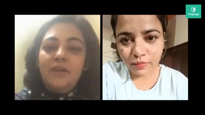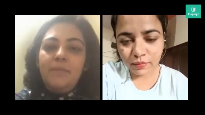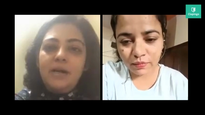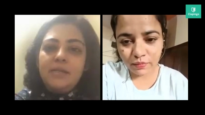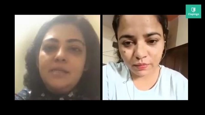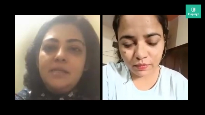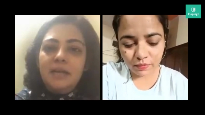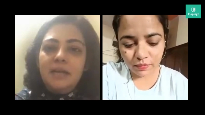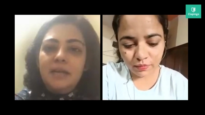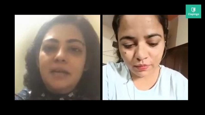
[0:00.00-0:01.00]
Speaker 1: we are past
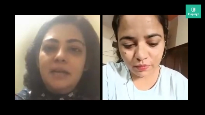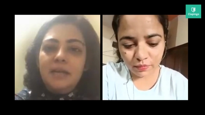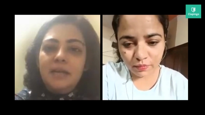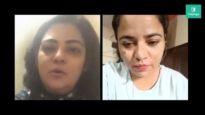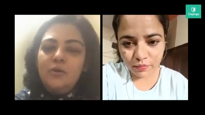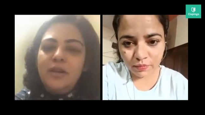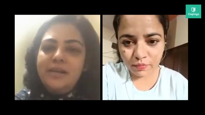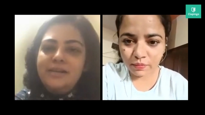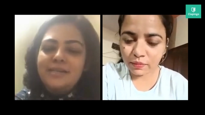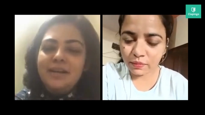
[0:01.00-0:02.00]
time. It's going to
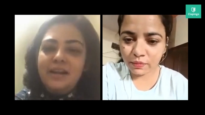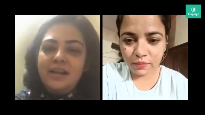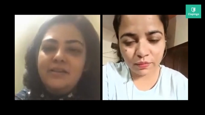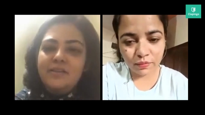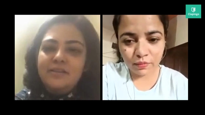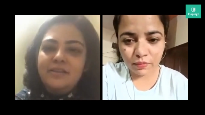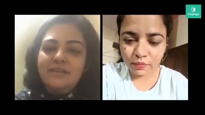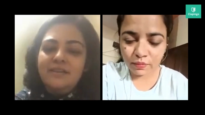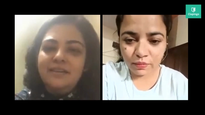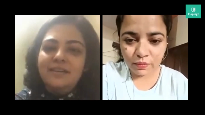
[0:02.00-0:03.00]
get disconnected
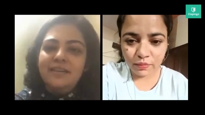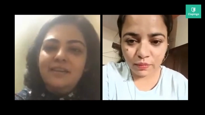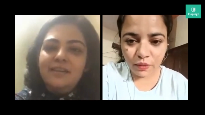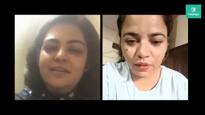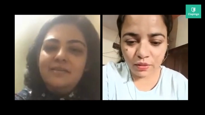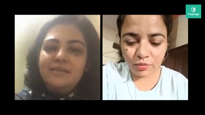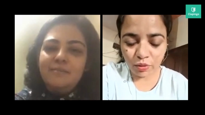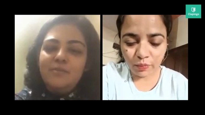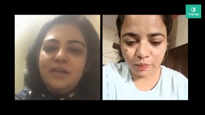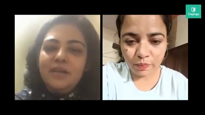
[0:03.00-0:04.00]
yes. in
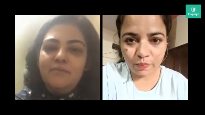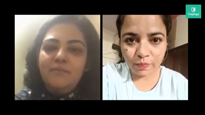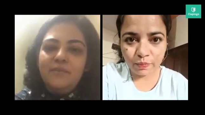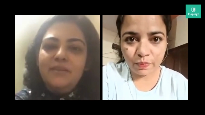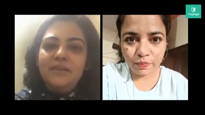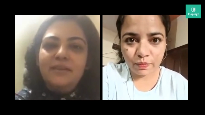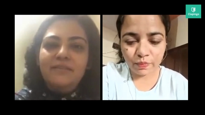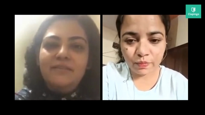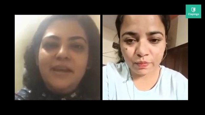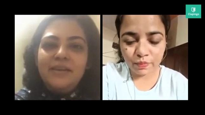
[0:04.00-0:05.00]
some time,
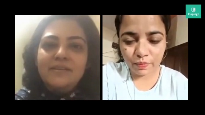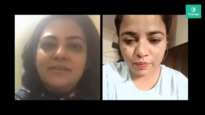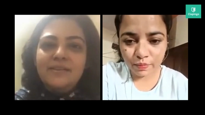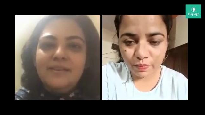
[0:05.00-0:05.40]
right?